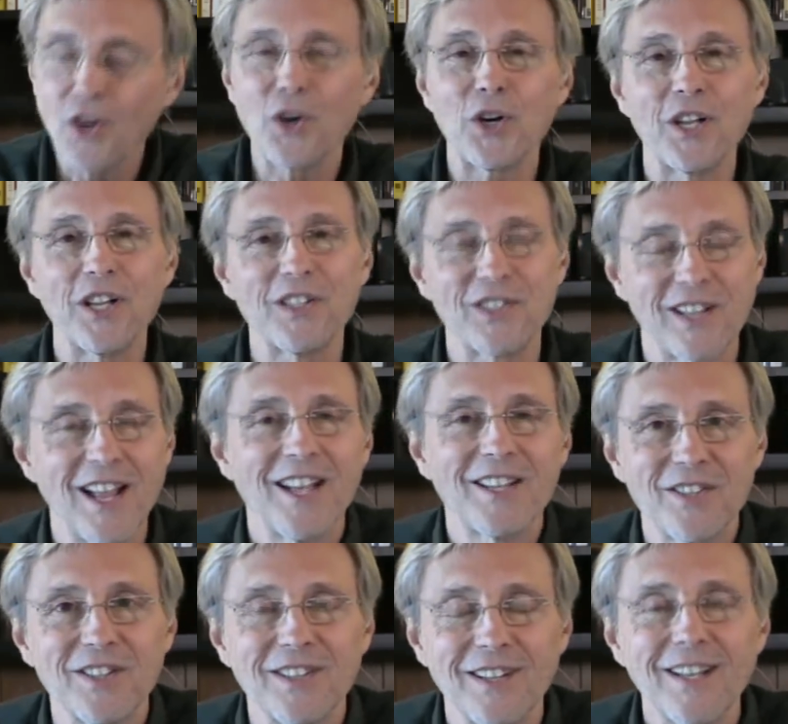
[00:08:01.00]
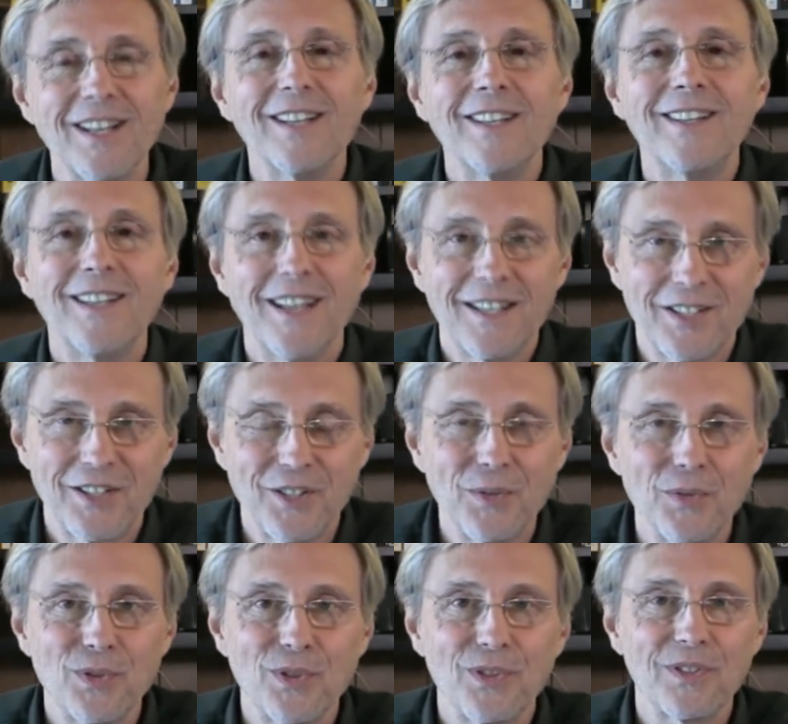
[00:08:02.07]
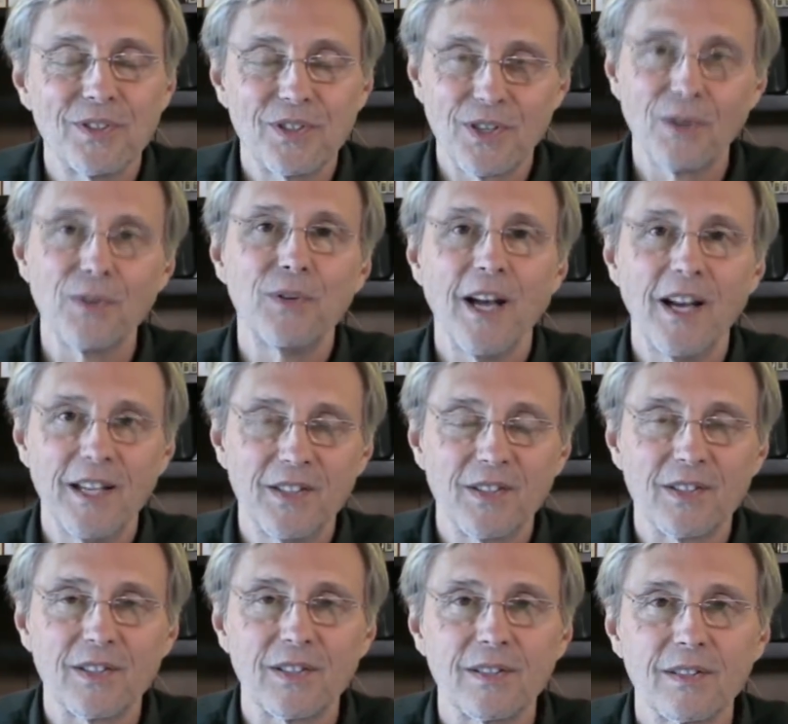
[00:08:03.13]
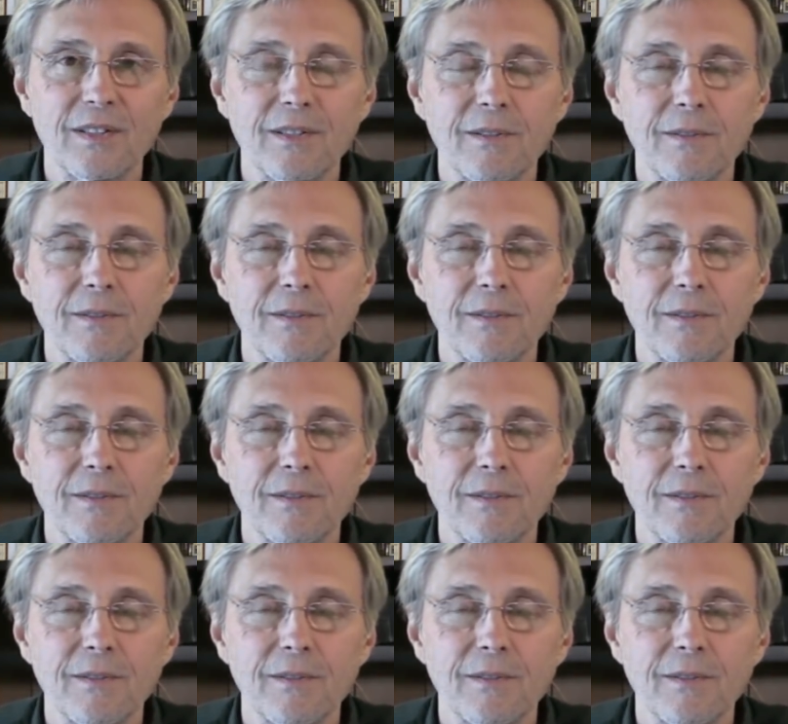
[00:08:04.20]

learned his lesson. Yes, Susan, so nice.